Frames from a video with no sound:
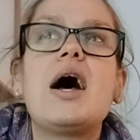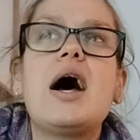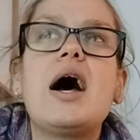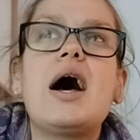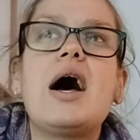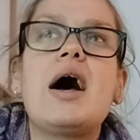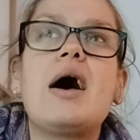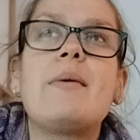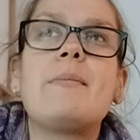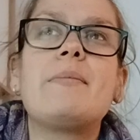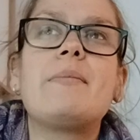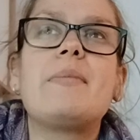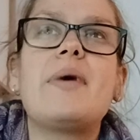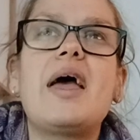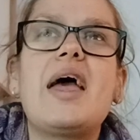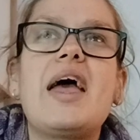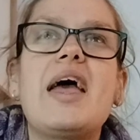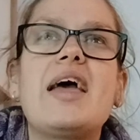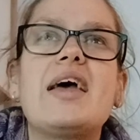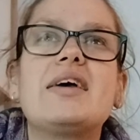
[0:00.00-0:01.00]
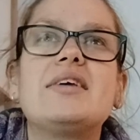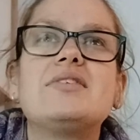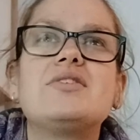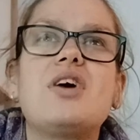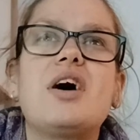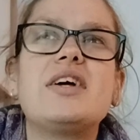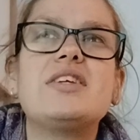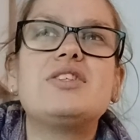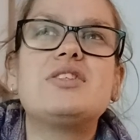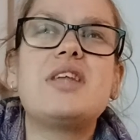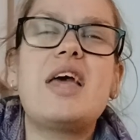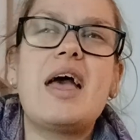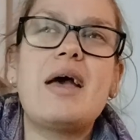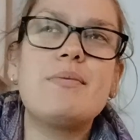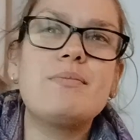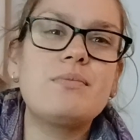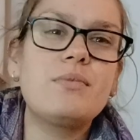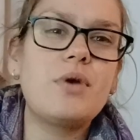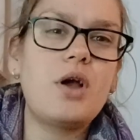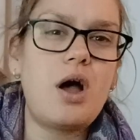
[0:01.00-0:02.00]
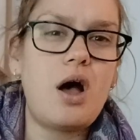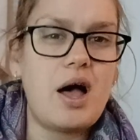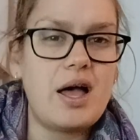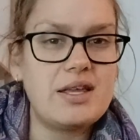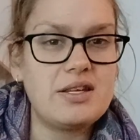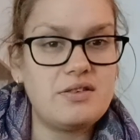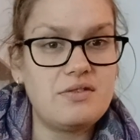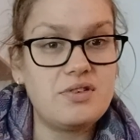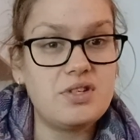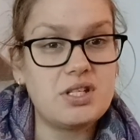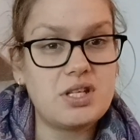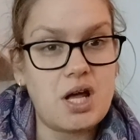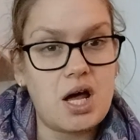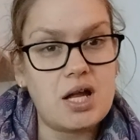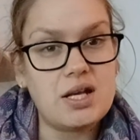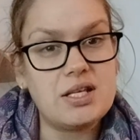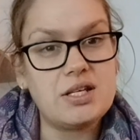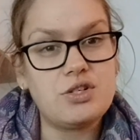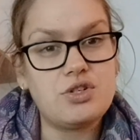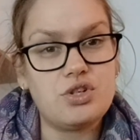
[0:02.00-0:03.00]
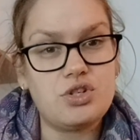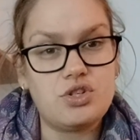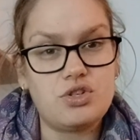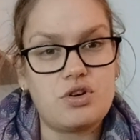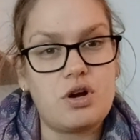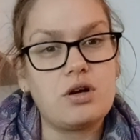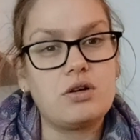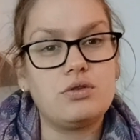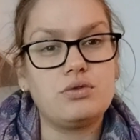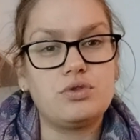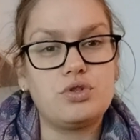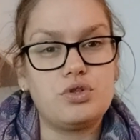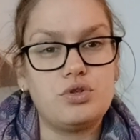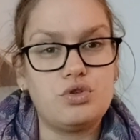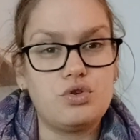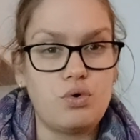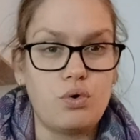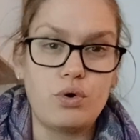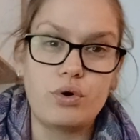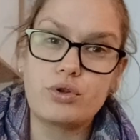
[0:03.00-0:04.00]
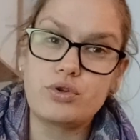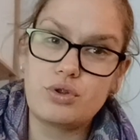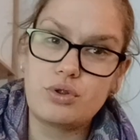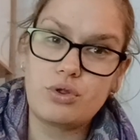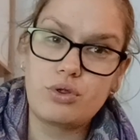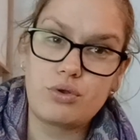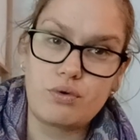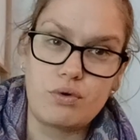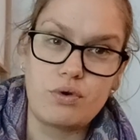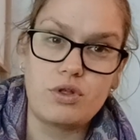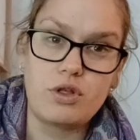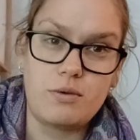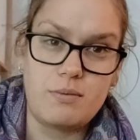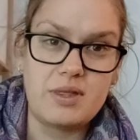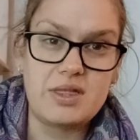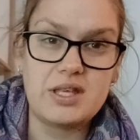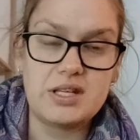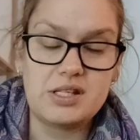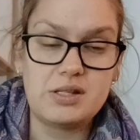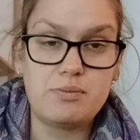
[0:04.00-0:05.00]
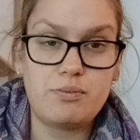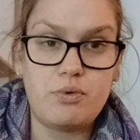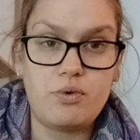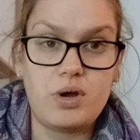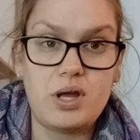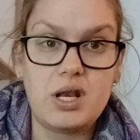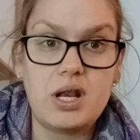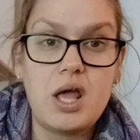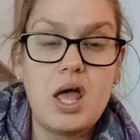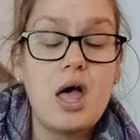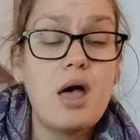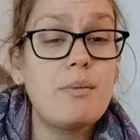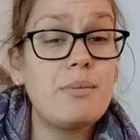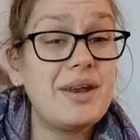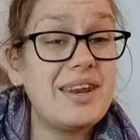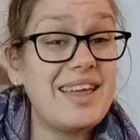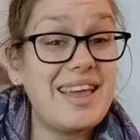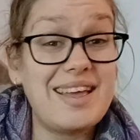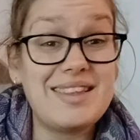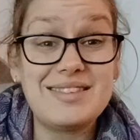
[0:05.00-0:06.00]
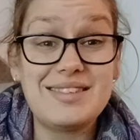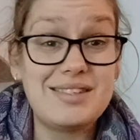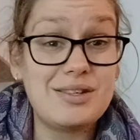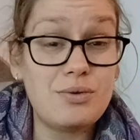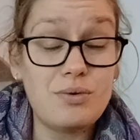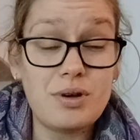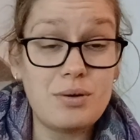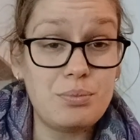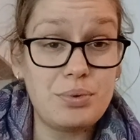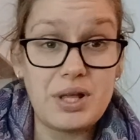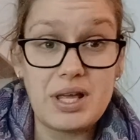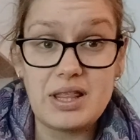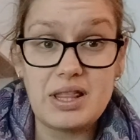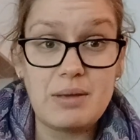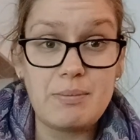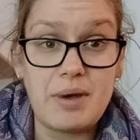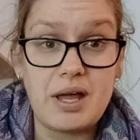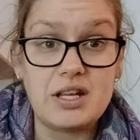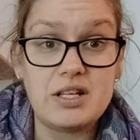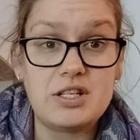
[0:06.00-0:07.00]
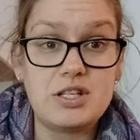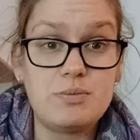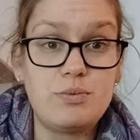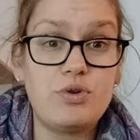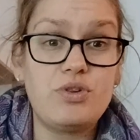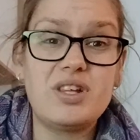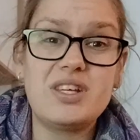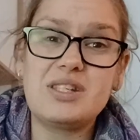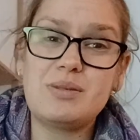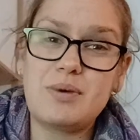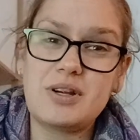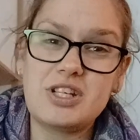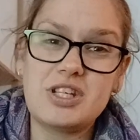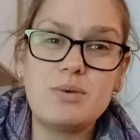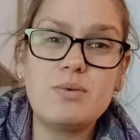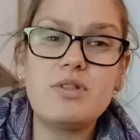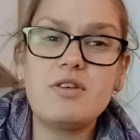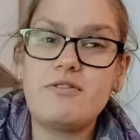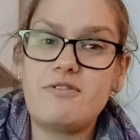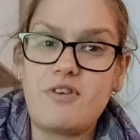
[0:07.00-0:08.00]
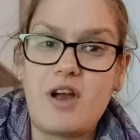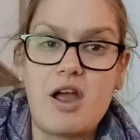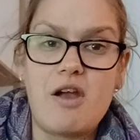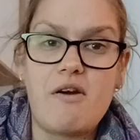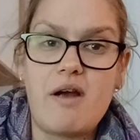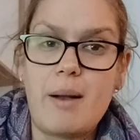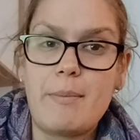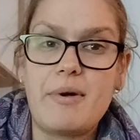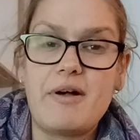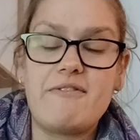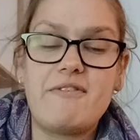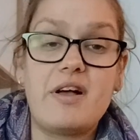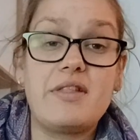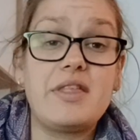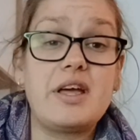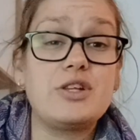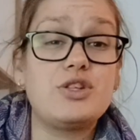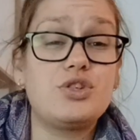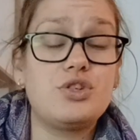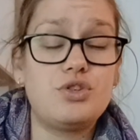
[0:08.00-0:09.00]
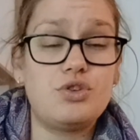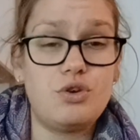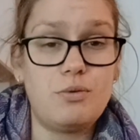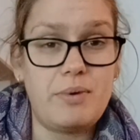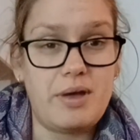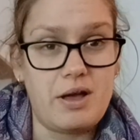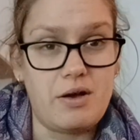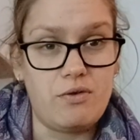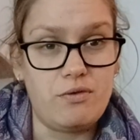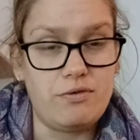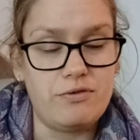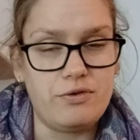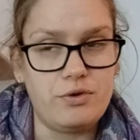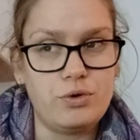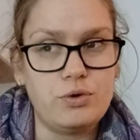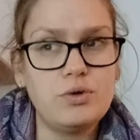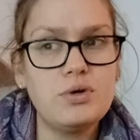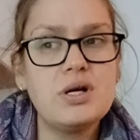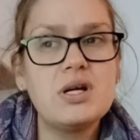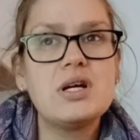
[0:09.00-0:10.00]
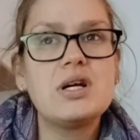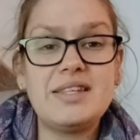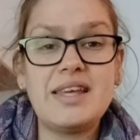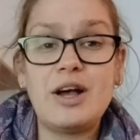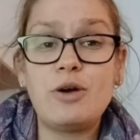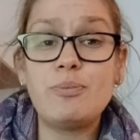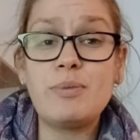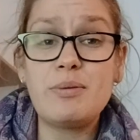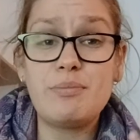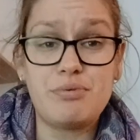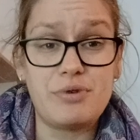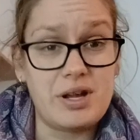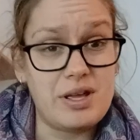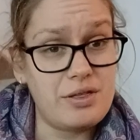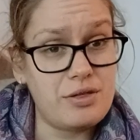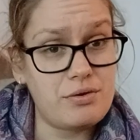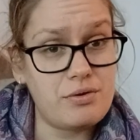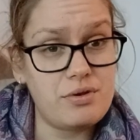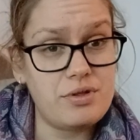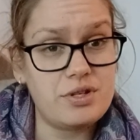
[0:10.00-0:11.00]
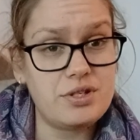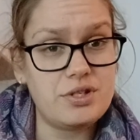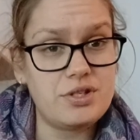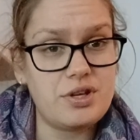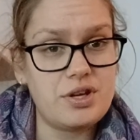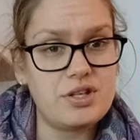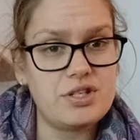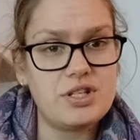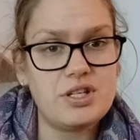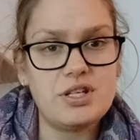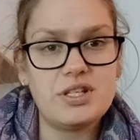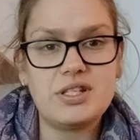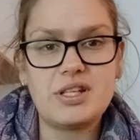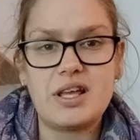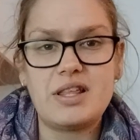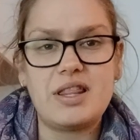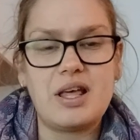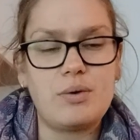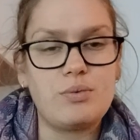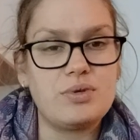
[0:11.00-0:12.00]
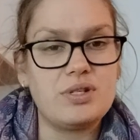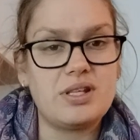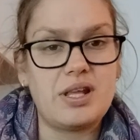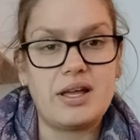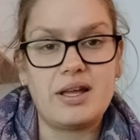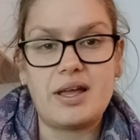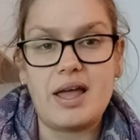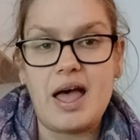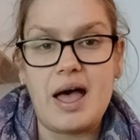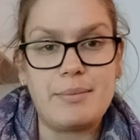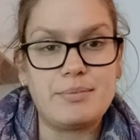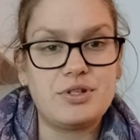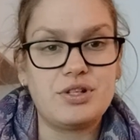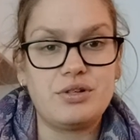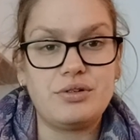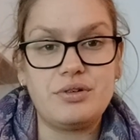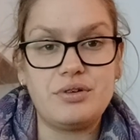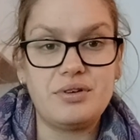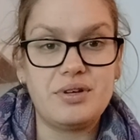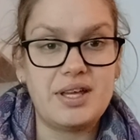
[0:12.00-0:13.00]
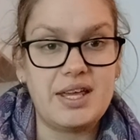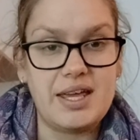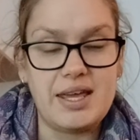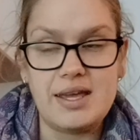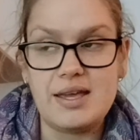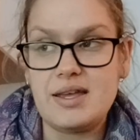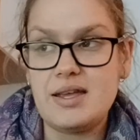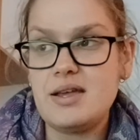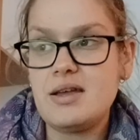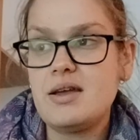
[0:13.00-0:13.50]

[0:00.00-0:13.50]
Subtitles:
And I am kind of starting to struggle to talk through them at this point. But again, still completely manageable, especially with the Freya app. I found that super helpful to help me breathe through the surges. And that was like absolute key.